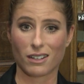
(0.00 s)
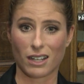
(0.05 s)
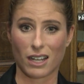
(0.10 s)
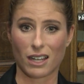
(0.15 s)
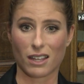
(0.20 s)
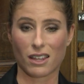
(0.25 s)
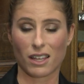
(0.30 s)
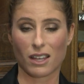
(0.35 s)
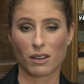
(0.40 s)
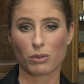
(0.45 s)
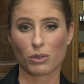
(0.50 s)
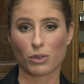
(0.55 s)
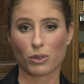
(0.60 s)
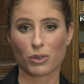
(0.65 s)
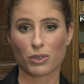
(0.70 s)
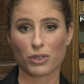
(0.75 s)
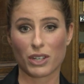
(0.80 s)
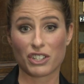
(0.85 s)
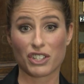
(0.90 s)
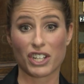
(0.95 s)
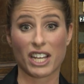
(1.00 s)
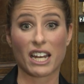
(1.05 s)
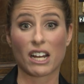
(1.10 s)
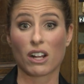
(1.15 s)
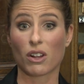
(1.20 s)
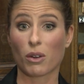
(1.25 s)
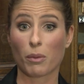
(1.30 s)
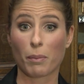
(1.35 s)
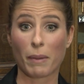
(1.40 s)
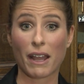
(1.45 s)
I think will also educate
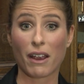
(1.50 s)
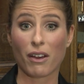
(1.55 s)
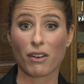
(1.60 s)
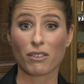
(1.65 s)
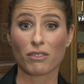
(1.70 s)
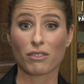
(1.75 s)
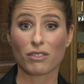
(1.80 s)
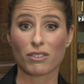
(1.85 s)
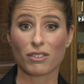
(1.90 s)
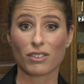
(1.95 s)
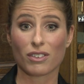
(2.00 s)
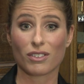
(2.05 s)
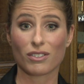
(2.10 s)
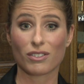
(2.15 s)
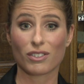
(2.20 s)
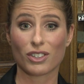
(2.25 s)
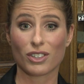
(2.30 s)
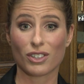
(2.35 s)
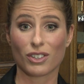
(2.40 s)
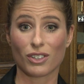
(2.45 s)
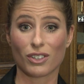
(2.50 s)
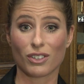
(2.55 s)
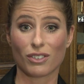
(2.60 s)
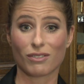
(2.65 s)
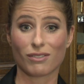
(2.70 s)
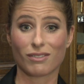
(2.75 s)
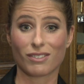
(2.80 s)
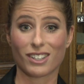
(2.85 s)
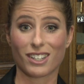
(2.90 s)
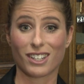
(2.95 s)
a lot of parents to
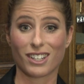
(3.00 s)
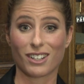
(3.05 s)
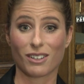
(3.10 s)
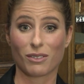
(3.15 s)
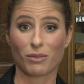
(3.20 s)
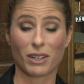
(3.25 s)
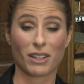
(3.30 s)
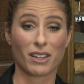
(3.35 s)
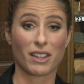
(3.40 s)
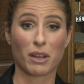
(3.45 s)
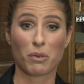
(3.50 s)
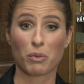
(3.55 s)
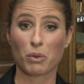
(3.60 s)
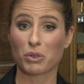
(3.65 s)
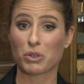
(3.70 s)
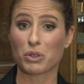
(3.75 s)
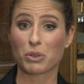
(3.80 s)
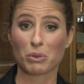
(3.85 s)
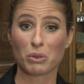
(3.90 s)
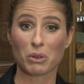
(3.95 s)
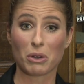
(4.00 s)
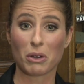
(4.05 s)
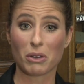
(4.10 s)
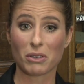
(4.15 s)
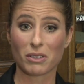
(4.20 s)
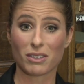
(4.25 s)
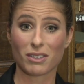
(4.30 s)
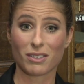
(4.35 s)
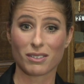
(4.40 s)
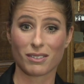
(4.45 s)
whether they want to or
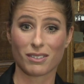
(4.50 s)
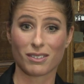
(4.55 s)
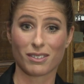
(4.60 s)
not,